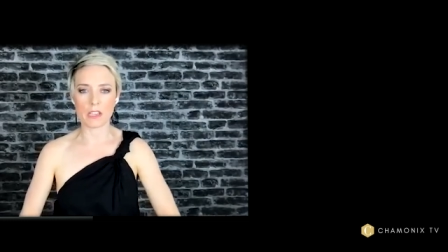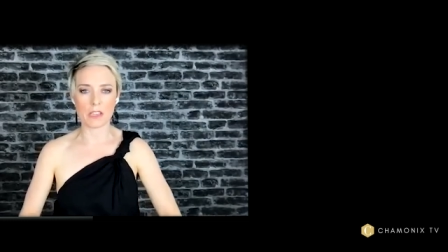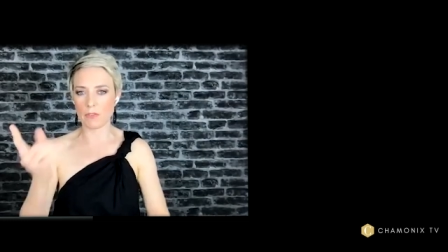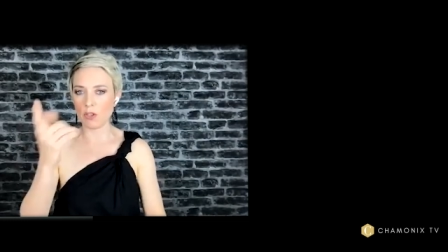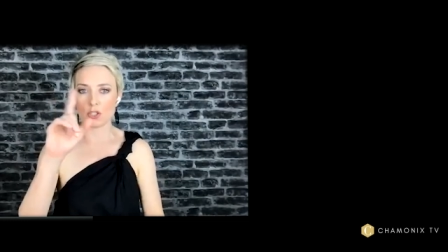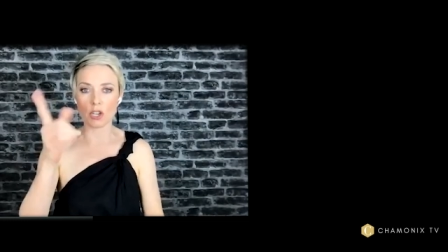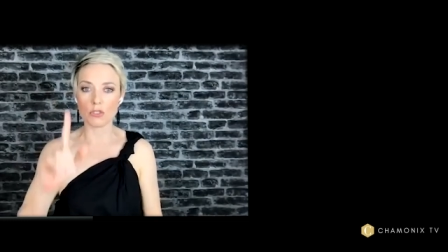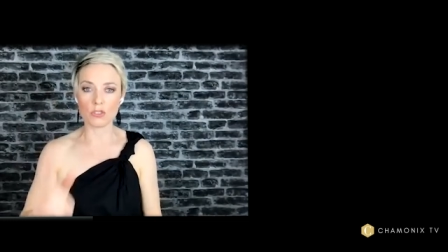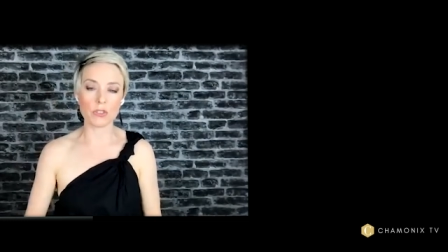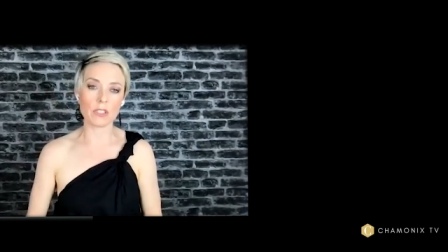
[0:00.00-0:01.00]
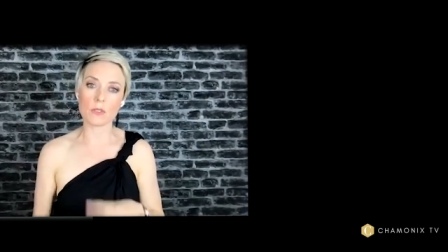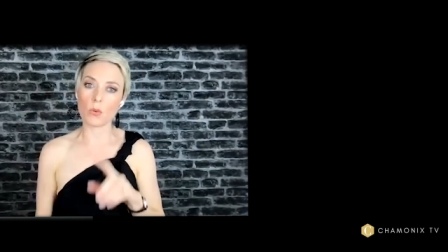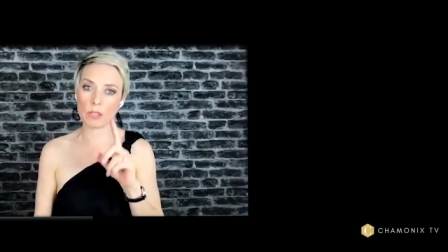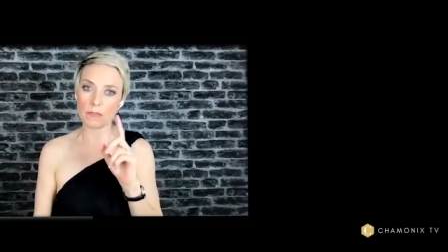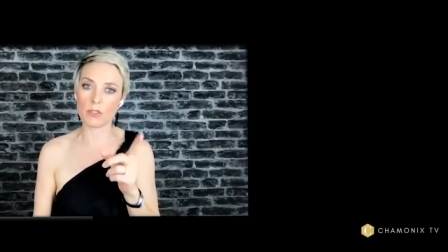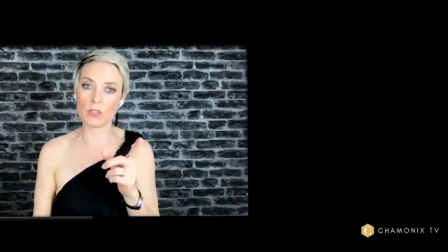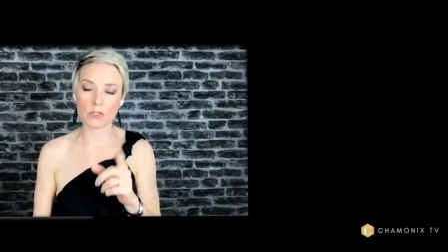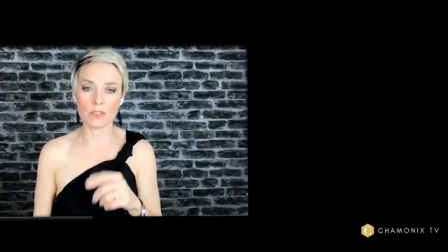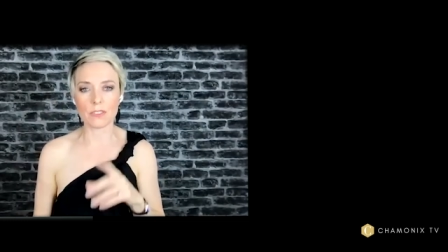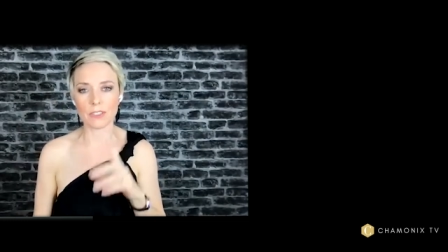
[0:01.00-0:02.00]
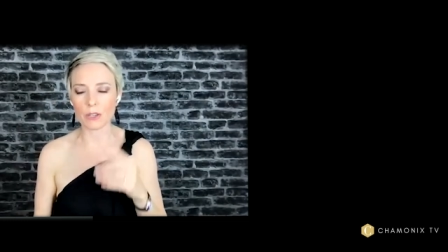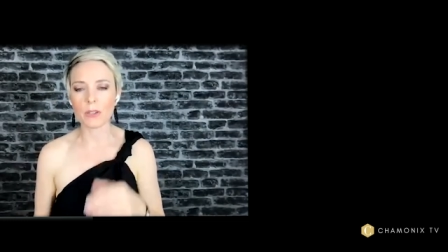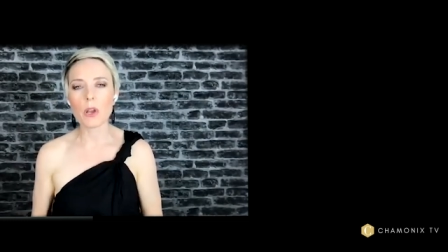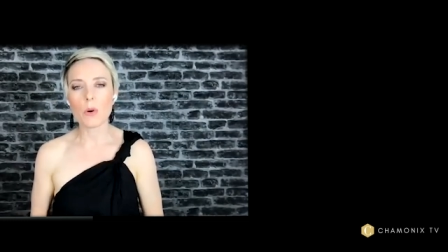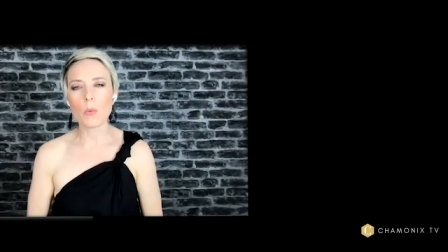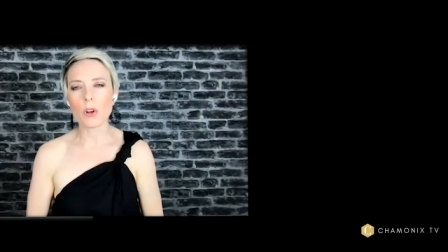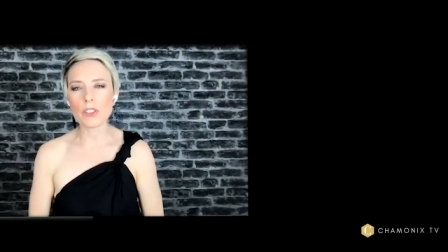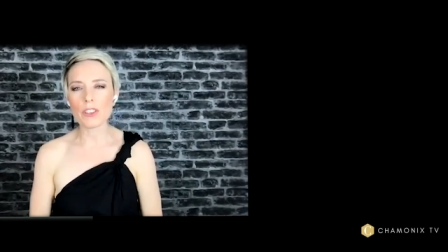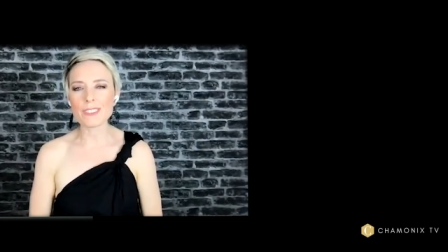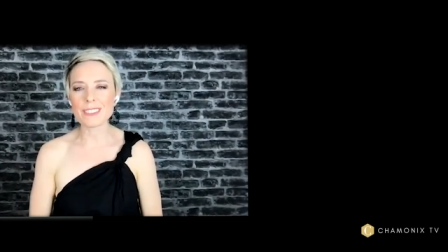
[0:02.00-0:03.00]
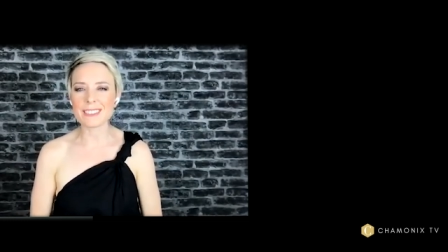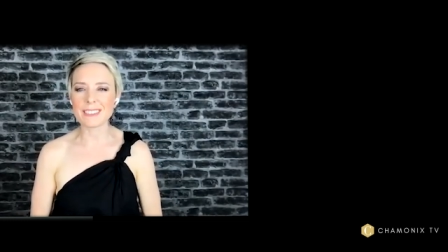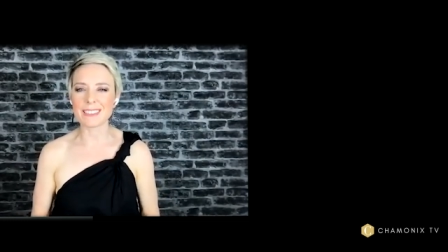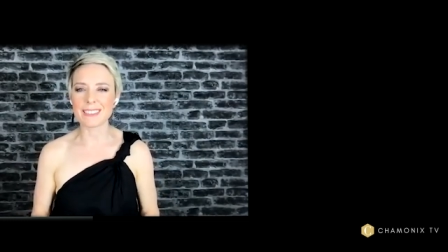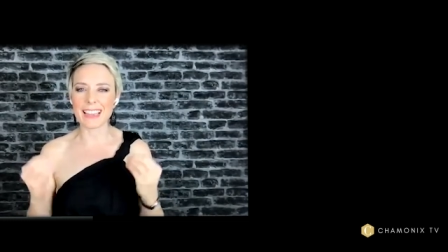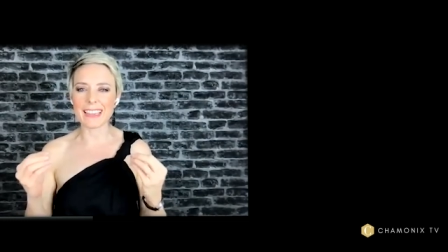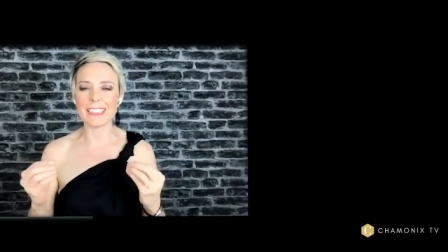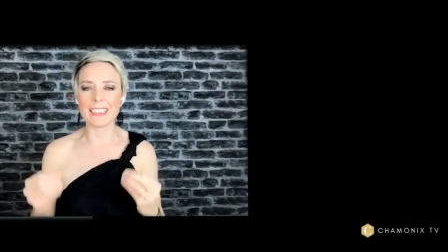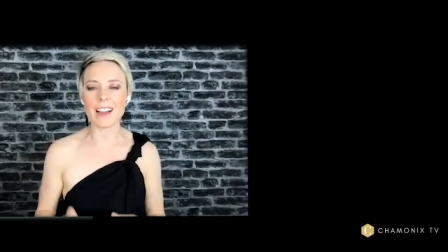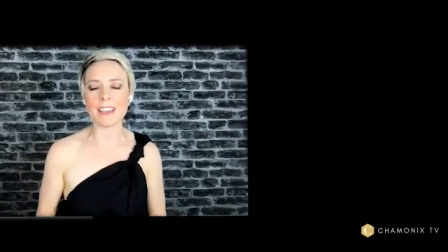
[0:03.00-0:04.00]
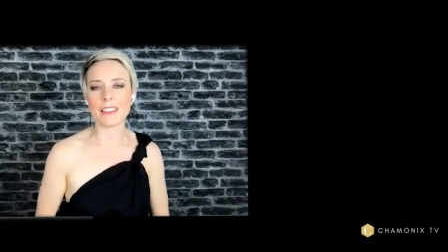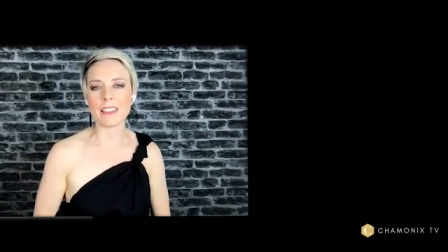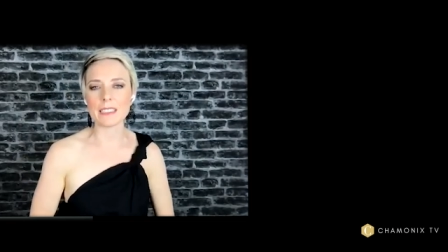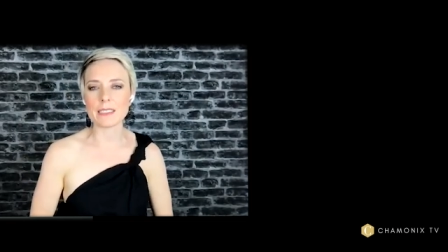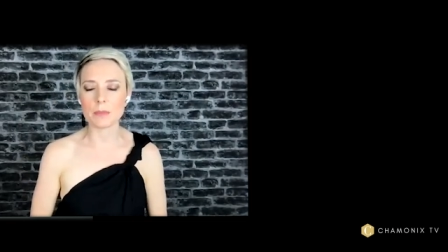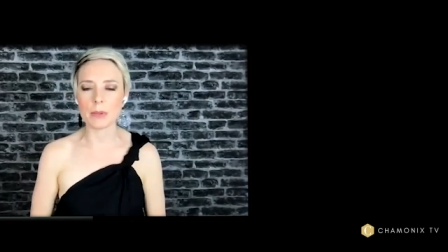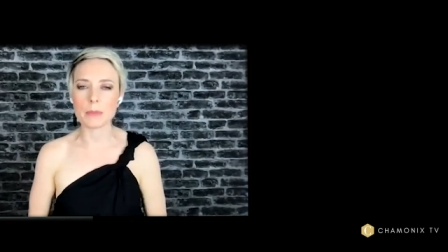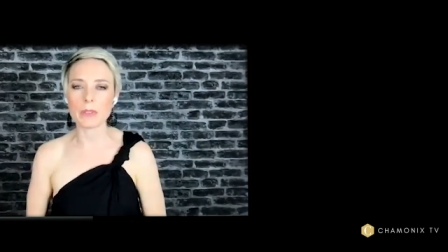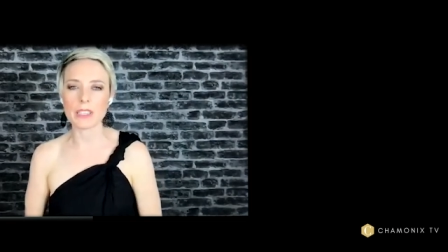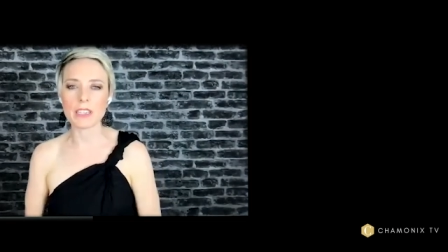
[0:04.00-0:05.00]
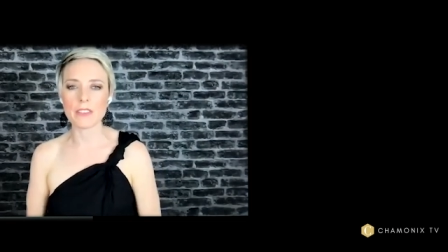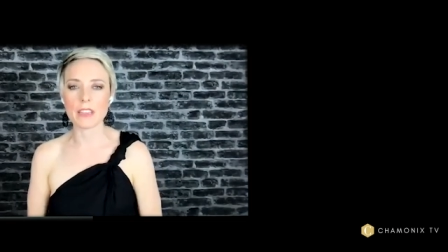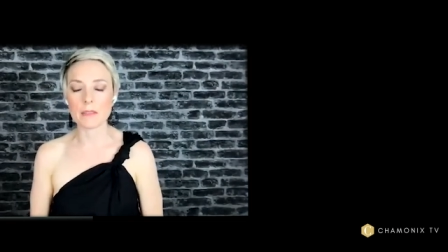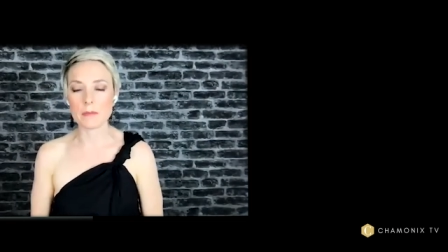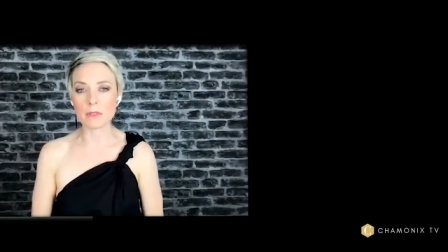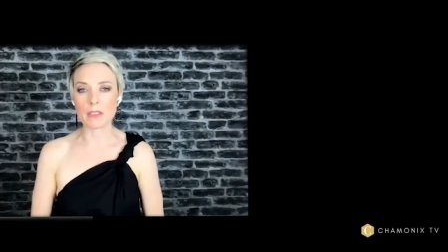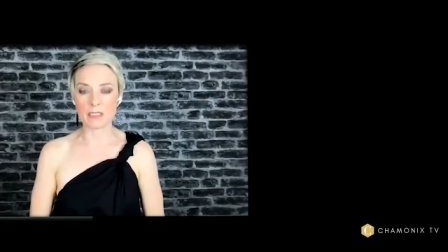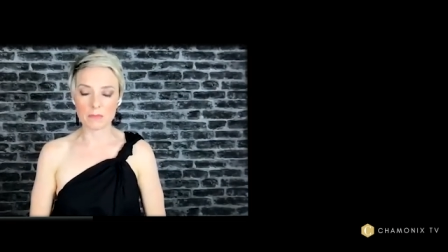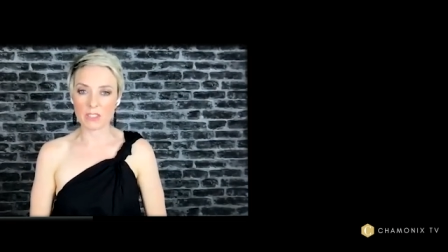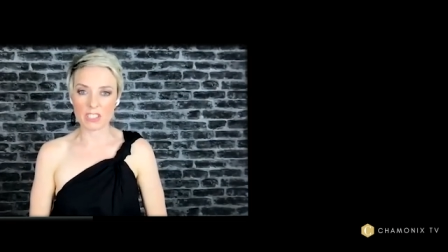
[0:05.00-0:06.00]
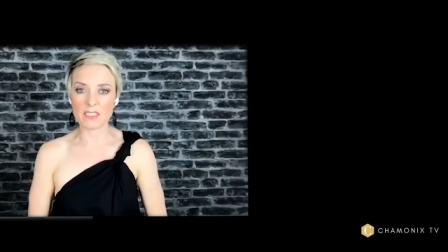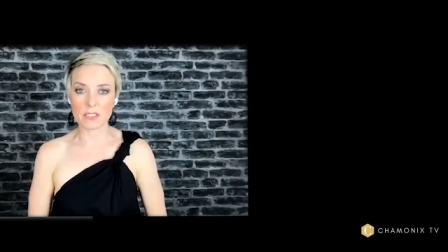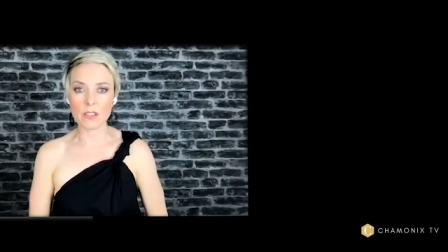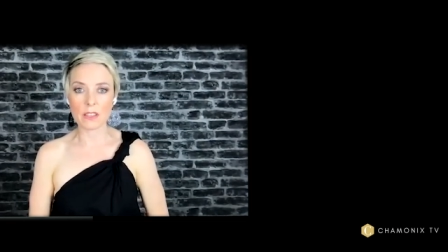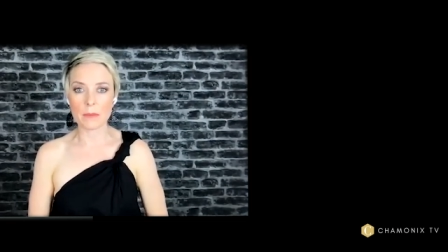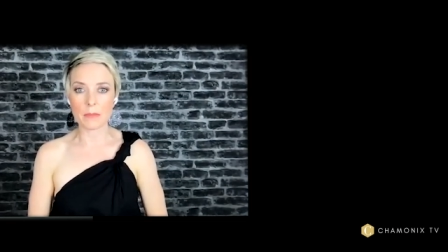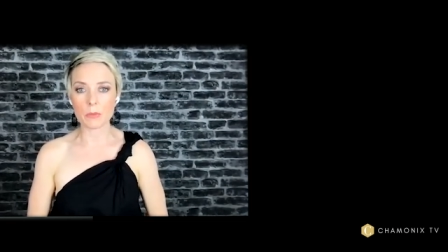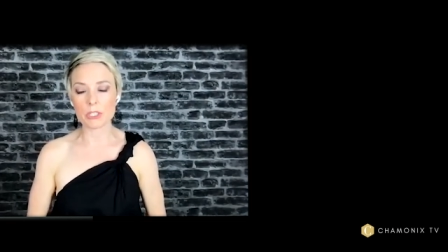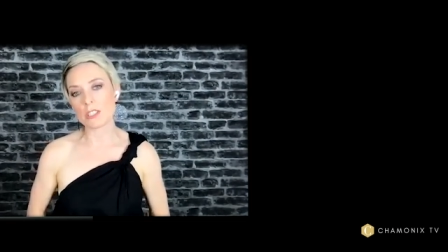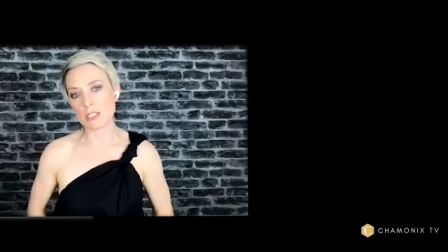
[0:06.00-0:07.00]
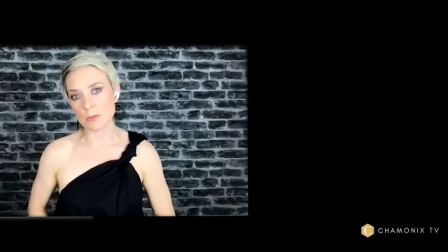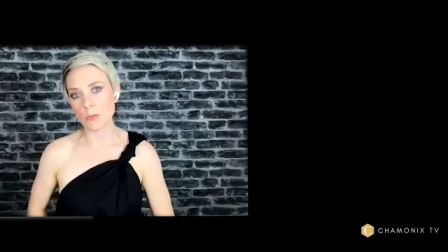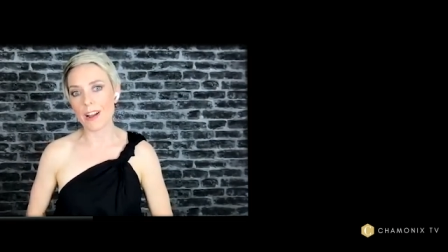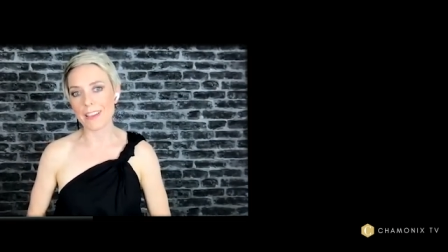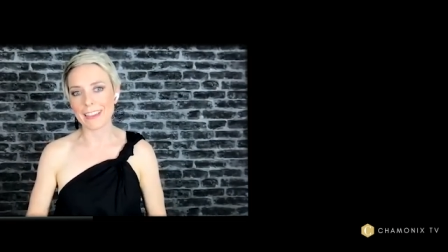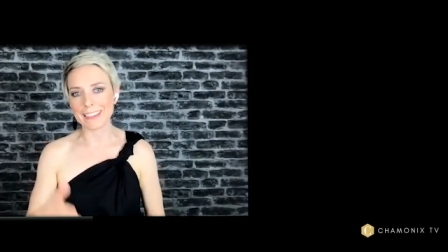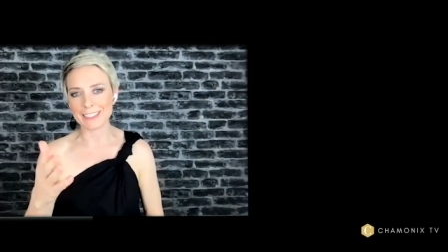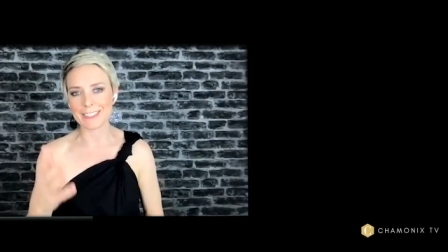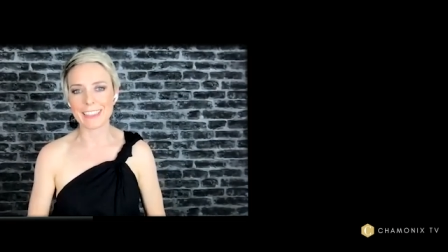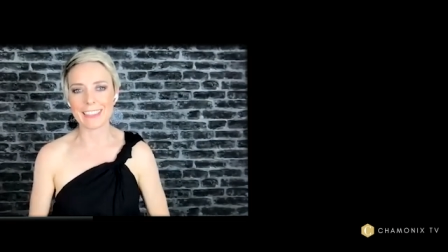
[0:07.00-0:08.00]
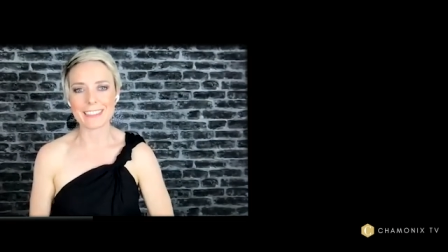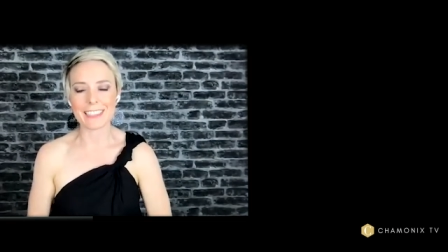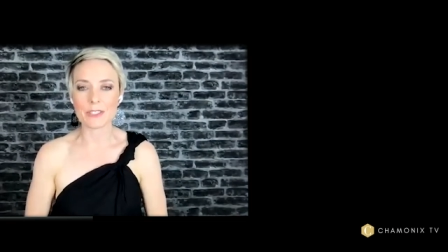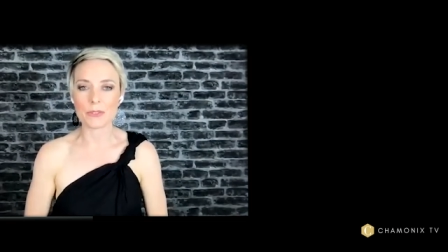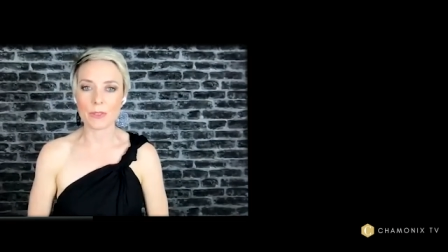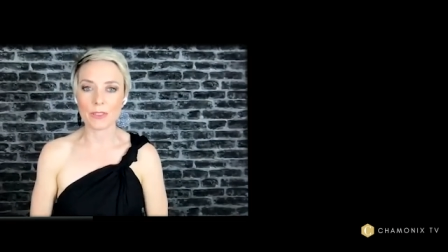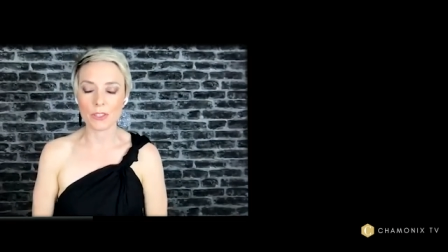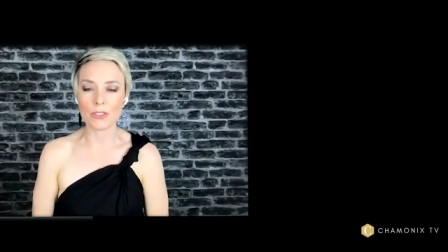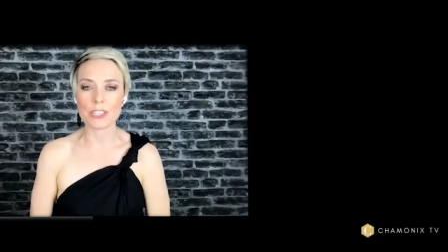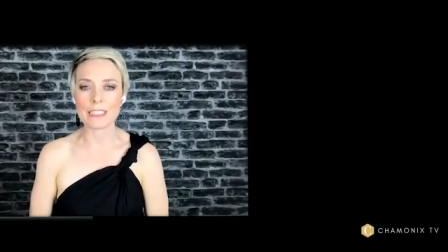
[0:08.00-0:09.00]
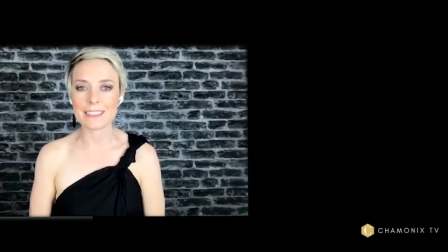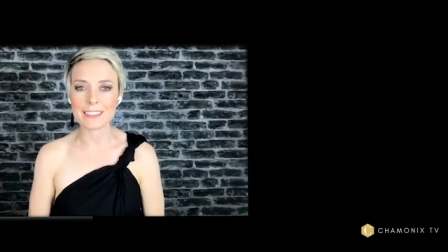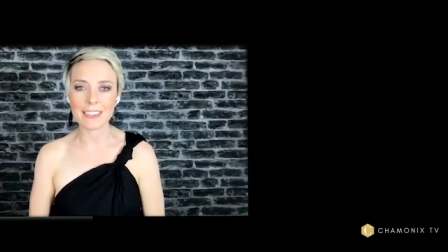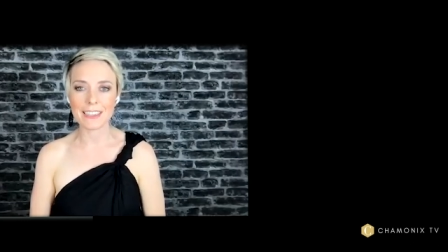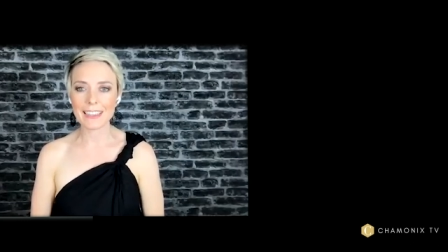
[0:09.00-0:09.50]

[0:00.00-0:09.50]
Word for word: Like if you don't do this, or if you, sh- you know, what are those daily kind of things that people hear that that concern them, and which is why they need to get in touch with you, gents.